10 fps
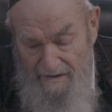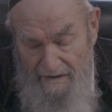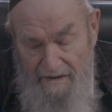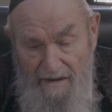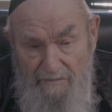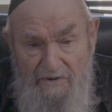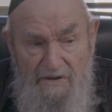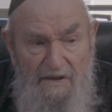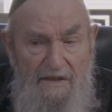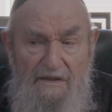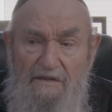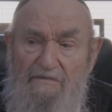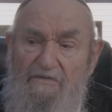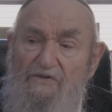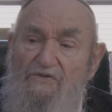He comes to the
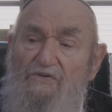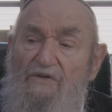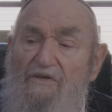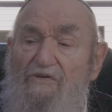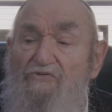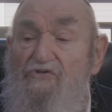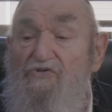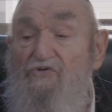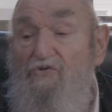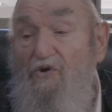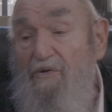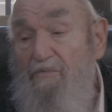union is the Anshi's